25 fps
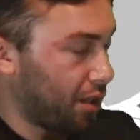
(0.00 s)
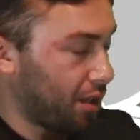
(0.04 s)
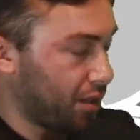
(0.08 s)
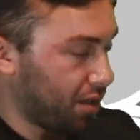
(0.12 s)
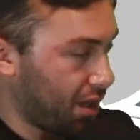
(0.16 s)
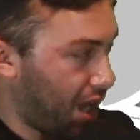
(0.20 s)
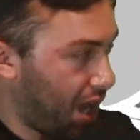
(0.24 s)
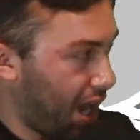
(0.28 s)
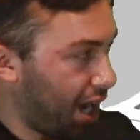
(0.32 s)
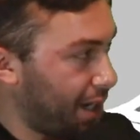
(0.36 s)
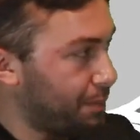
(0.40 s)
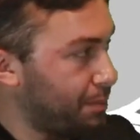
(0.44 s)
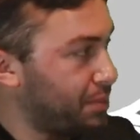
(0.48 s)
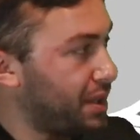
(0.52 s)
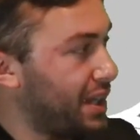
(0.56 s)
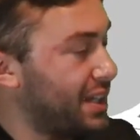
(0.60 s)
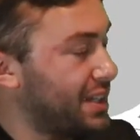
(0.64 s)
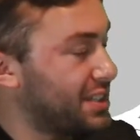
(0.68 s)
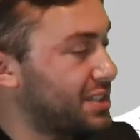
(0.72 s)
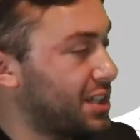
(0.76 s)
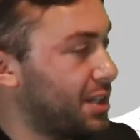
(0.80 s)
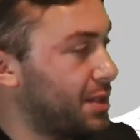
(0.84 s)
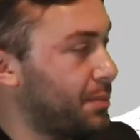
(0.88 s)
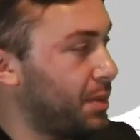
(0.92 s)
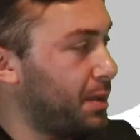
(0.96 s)
Line play
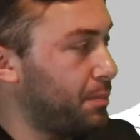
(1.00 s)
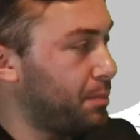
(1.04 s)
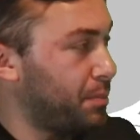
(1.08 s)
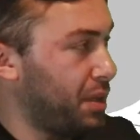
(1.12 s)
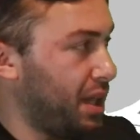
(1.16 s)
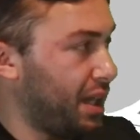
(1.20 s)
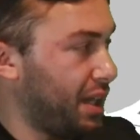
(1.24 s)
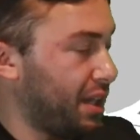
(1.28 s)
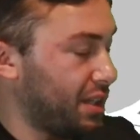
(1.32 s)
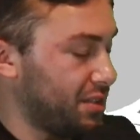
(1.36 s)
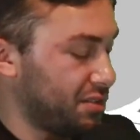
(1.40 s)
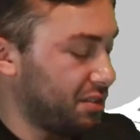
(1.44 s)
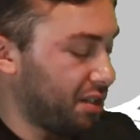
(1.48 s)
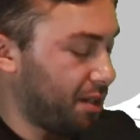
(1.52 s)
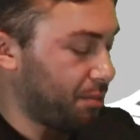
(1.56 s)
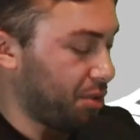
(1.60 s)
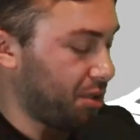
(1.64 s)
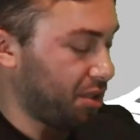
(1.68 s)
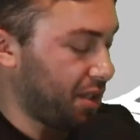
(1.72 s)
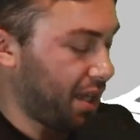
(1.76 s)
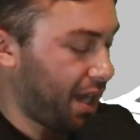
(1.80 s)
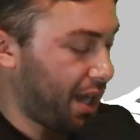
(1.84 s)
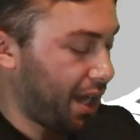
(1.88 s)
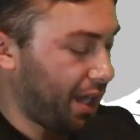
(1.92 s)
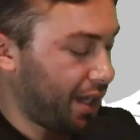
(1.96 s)
is going to be big in
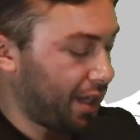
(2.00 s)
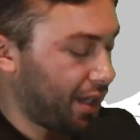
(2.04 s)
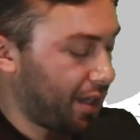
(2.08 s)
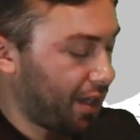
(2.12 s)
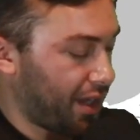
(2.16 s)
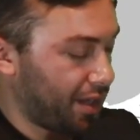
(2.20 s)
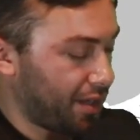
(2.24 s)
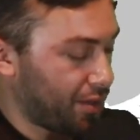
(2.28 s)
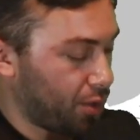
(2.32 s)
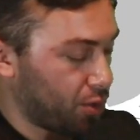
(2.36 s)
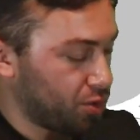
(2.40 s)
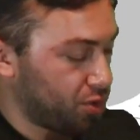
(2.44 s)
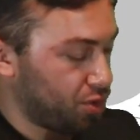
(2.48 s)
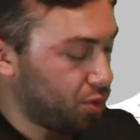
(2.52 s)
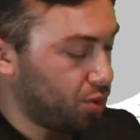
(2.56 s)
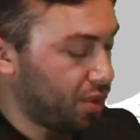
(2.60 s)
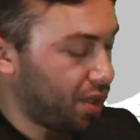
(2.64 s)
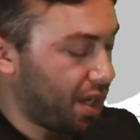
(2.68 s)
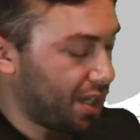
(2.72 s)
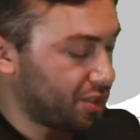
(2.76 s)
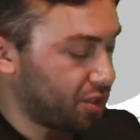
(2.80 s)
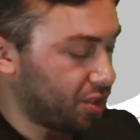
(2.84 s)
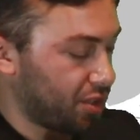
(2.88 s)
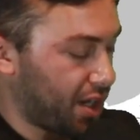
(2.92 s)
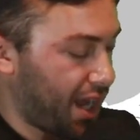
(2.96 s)
Double-A, and those two
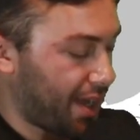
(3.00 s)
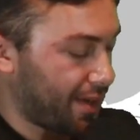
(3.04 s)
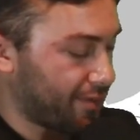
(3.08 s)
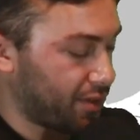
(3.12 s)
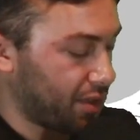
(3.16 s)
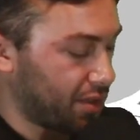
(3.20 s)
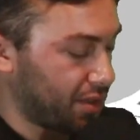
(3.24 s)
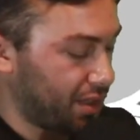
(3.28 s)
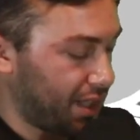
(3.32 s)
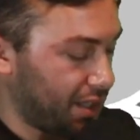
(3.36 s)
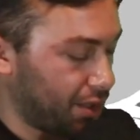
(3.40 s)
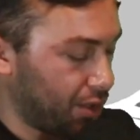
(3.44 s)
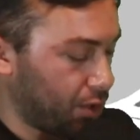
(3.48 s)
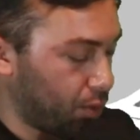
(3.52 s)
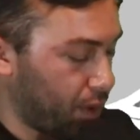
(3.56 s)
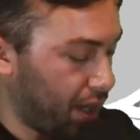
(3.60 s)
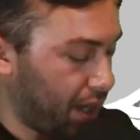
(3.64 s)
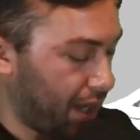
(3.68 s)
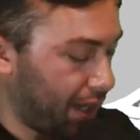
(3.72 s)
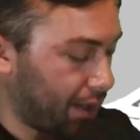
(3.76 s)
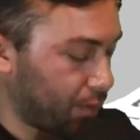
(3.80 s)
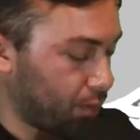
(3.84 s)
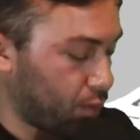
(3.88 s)
guys are going to have to lead the way.